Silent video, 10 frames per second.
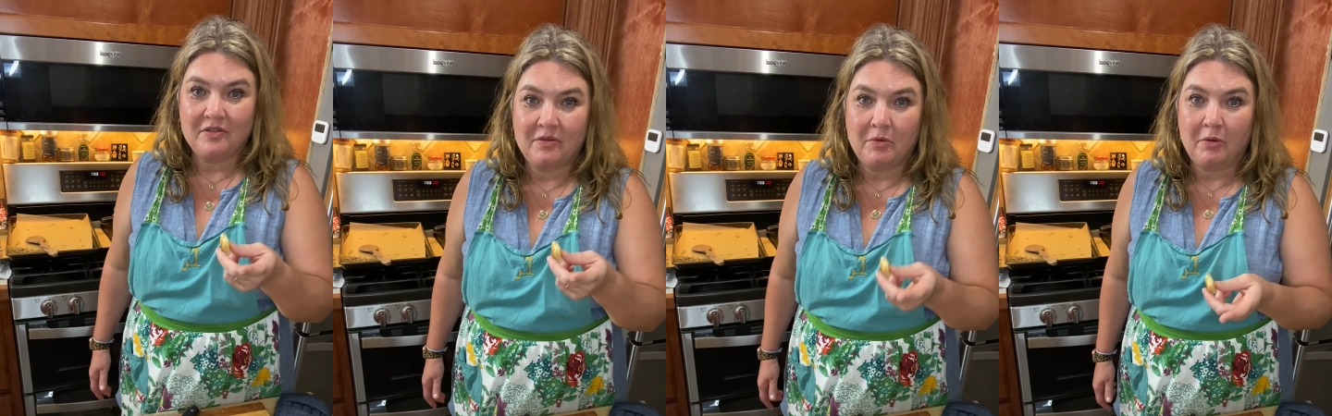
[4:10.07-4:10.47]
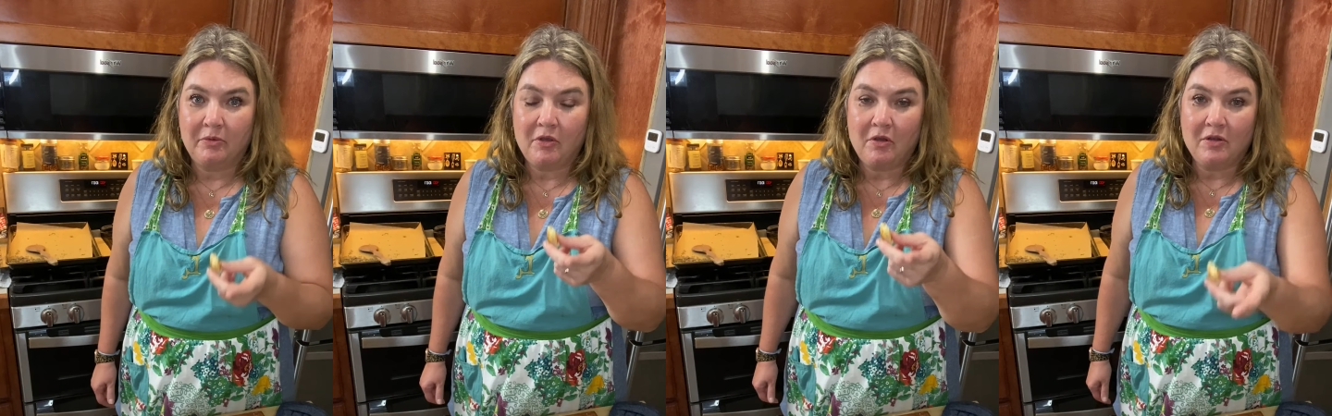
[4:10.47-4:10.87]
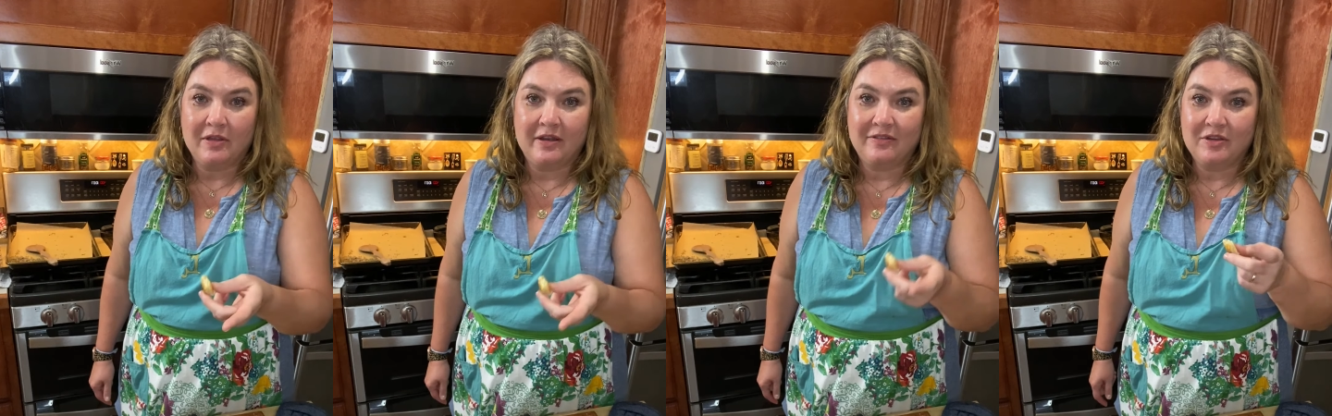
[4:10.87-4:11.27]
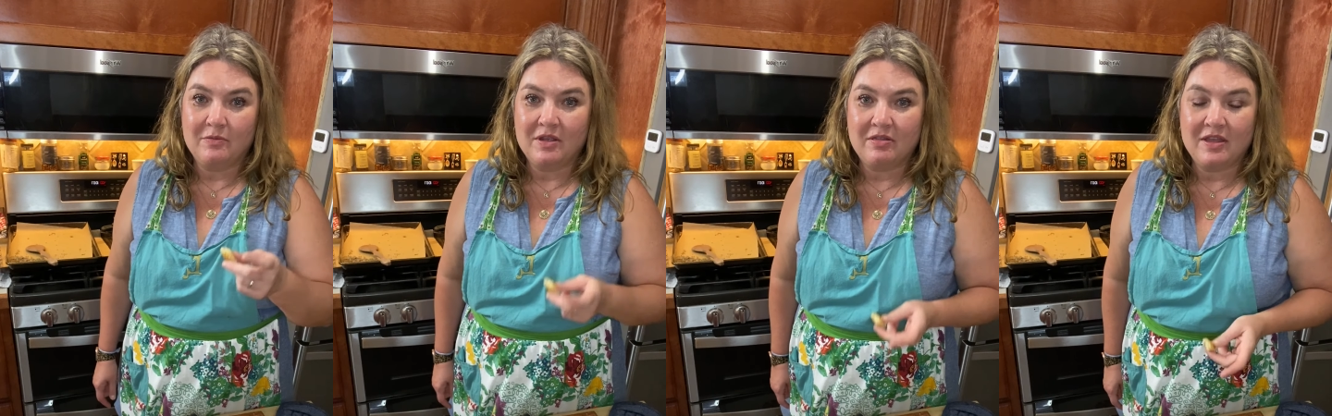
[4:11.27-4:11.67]
out some herb salt. Let us know
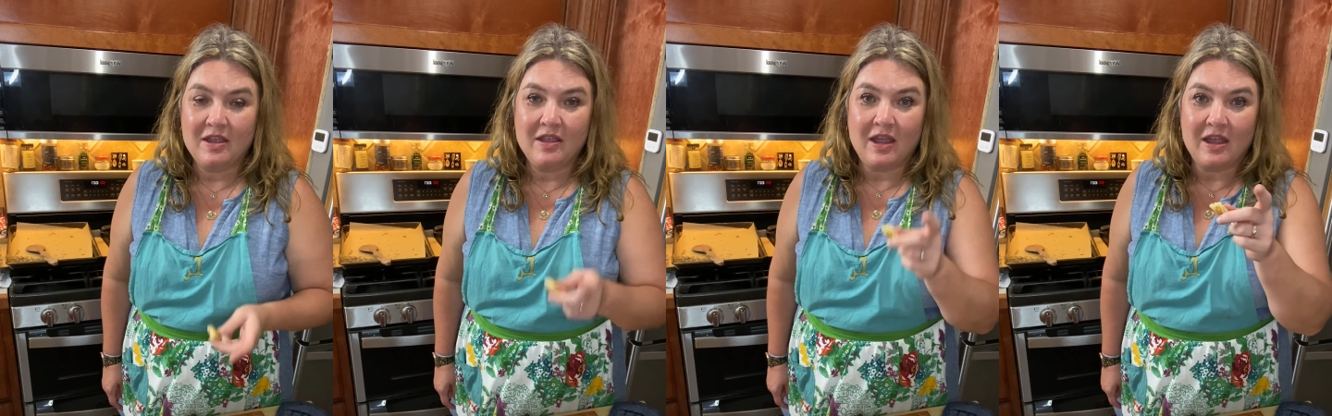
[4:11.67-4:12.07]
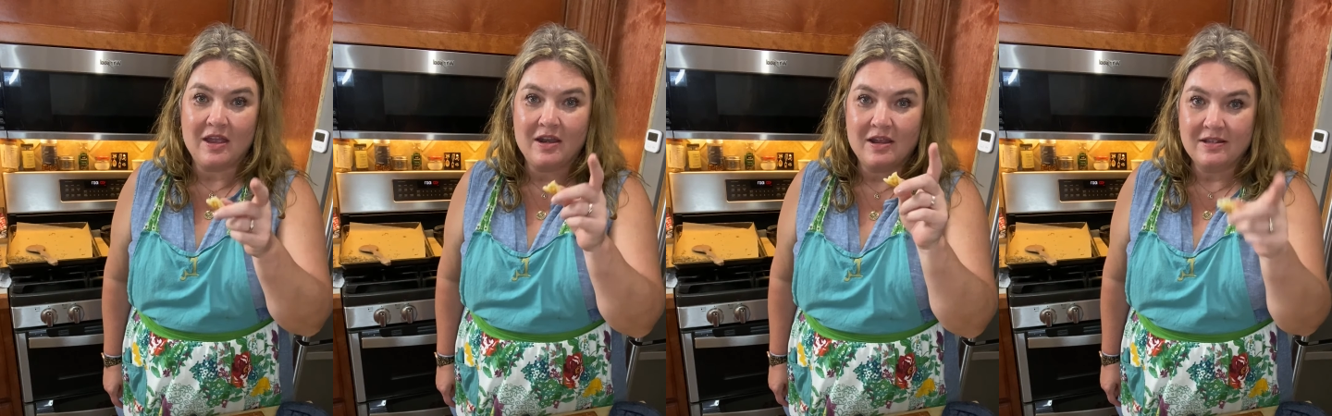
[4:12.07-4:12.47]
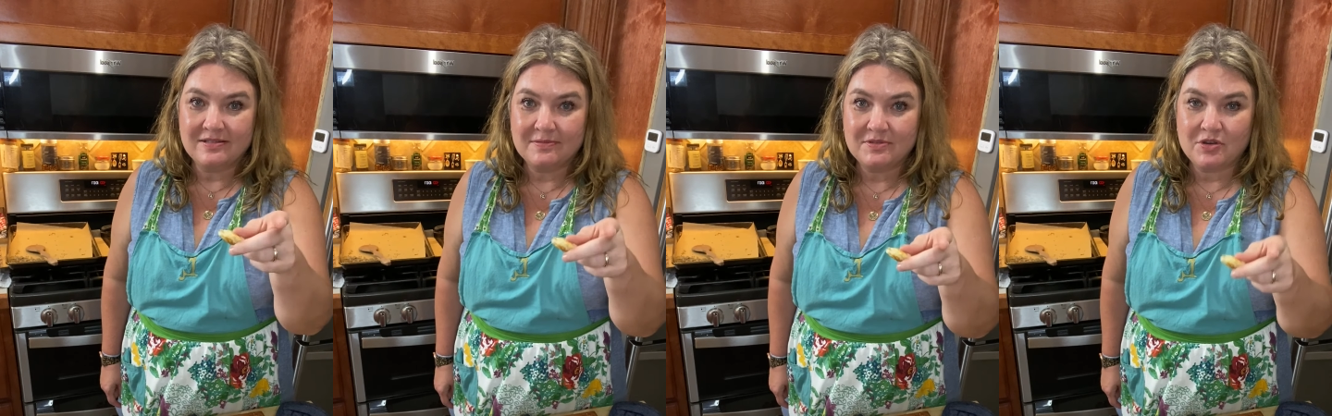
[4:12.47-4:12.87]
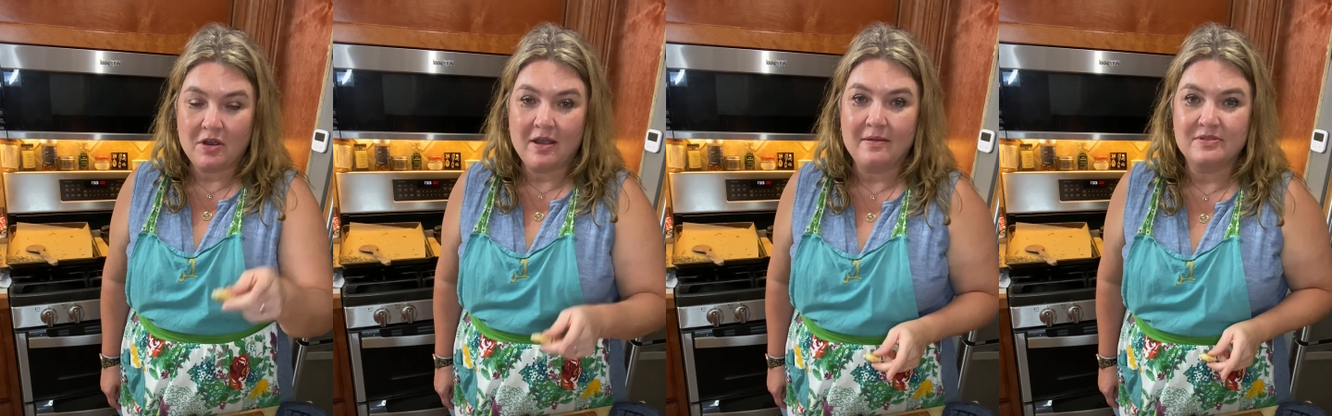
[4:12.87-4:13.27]
what you think, and hit
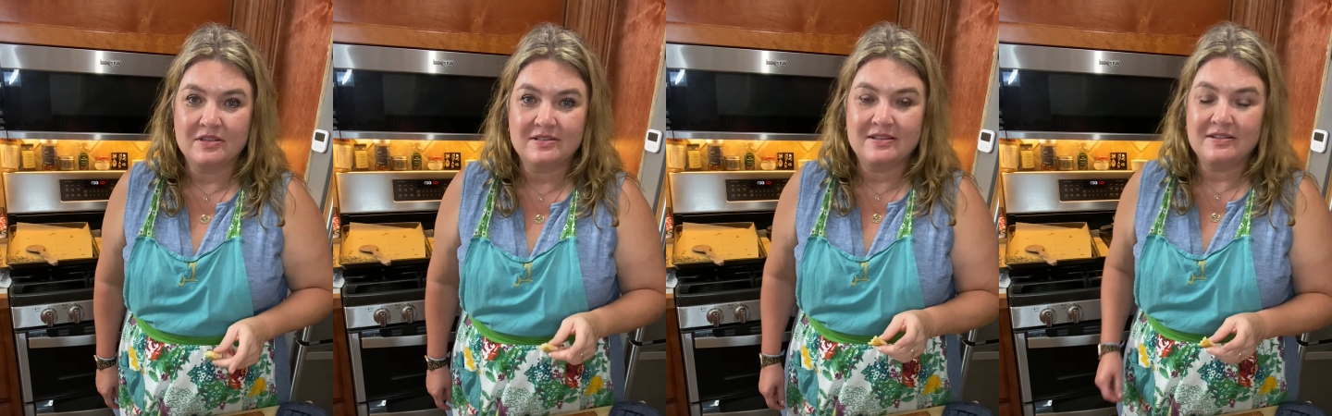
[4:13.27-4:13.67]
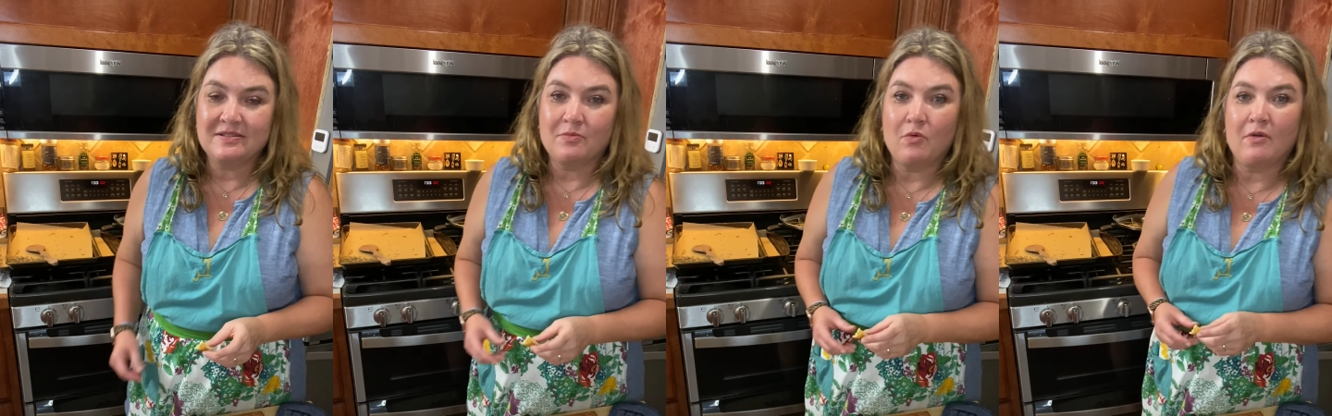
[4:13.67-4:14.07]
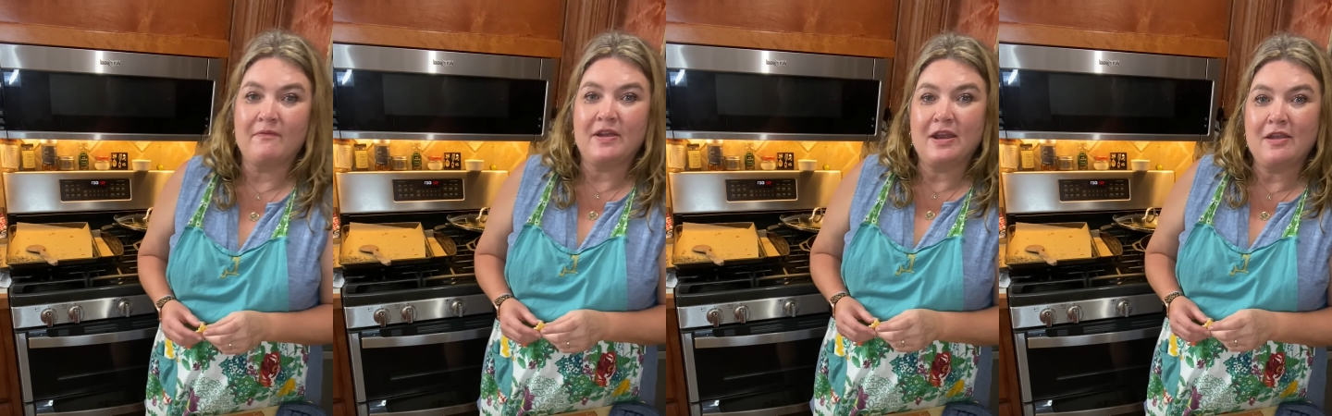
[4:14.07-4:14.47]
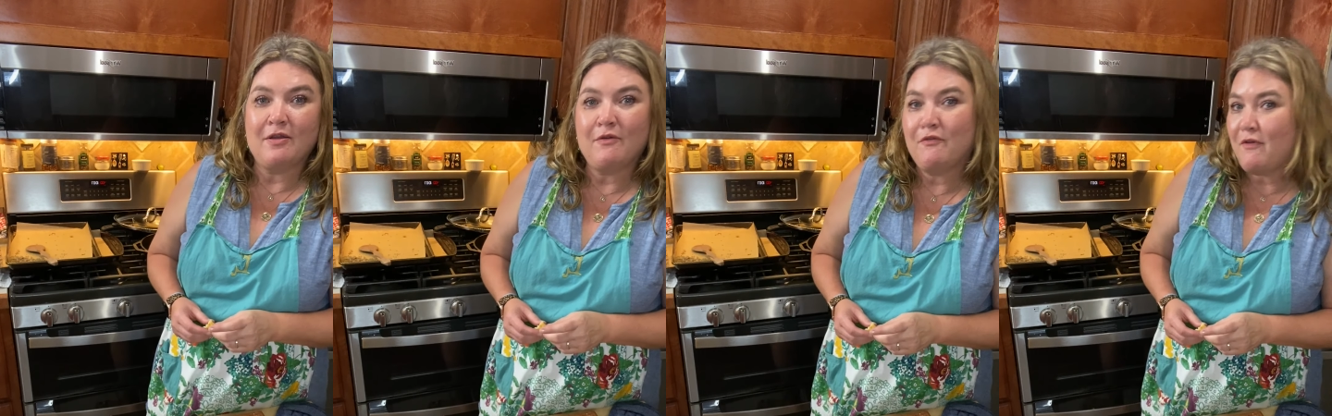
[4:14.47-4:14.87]
subscribe to see some more
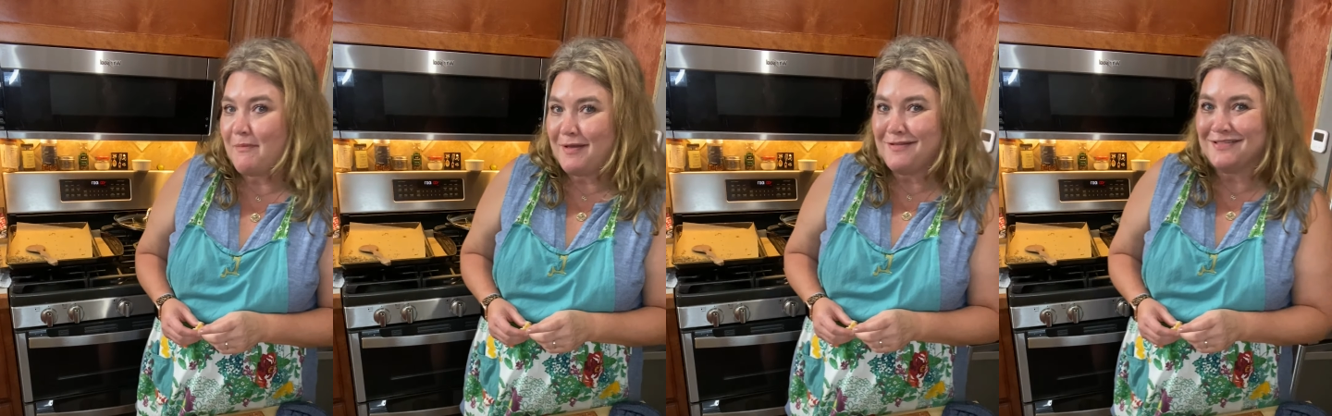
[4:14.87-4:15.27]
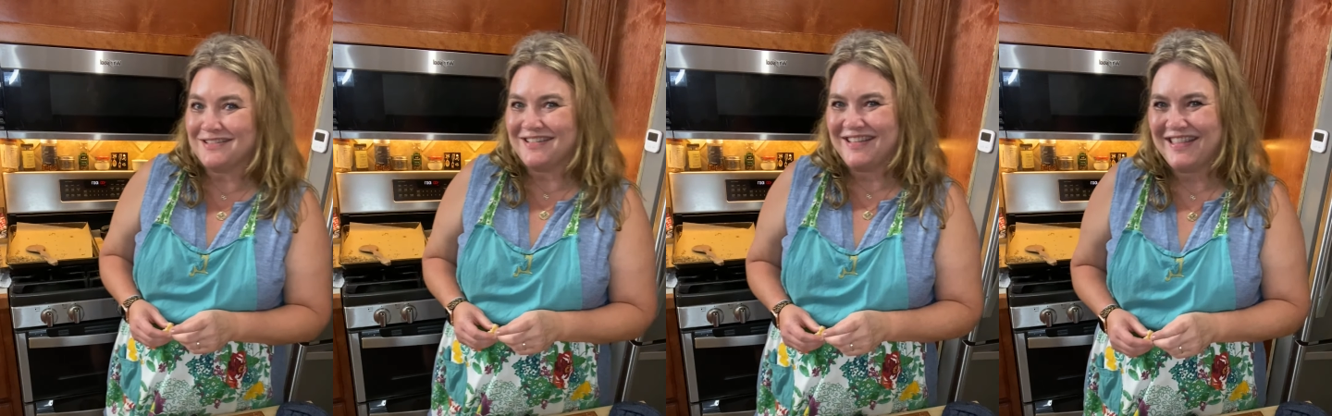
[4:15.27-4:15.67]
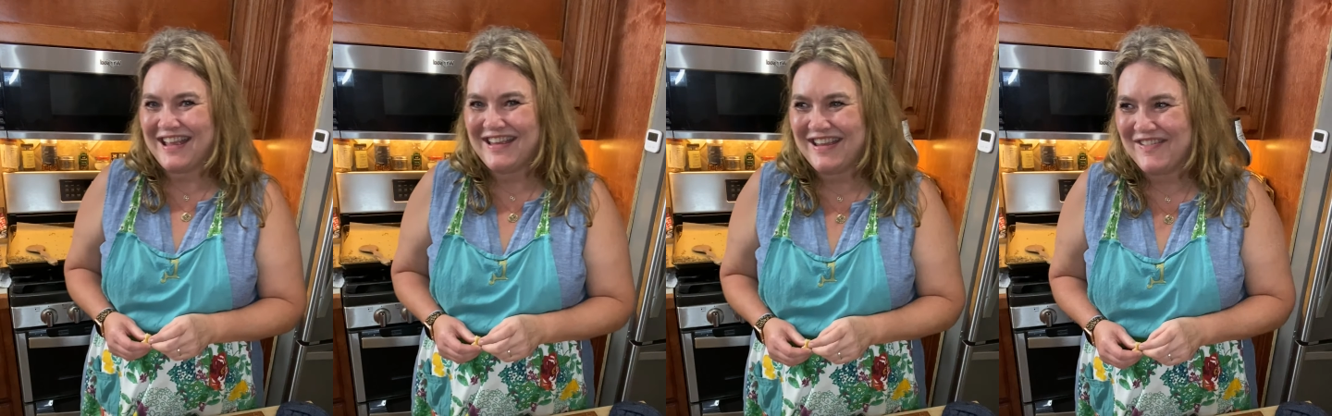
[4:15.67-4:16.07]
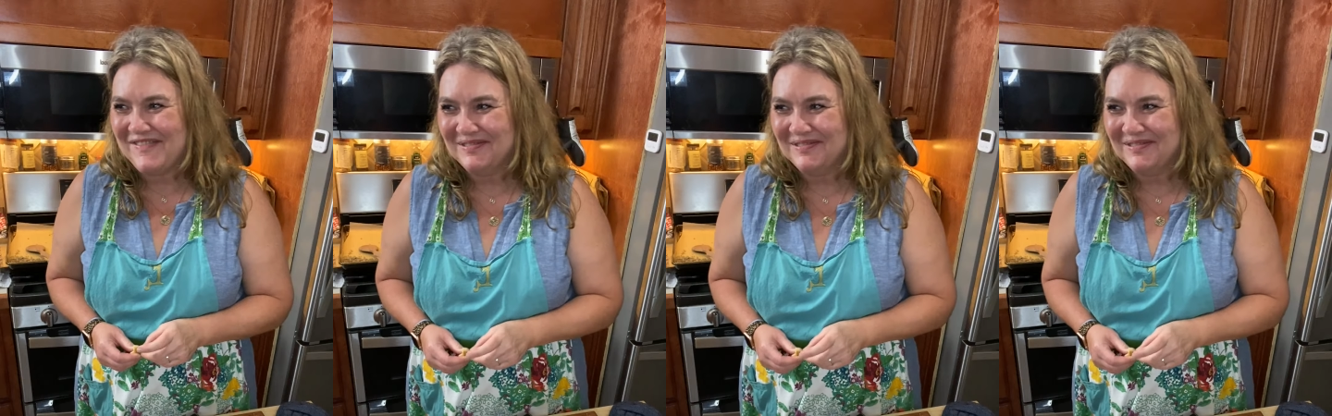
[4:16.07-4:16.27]
videos from us. Thank you.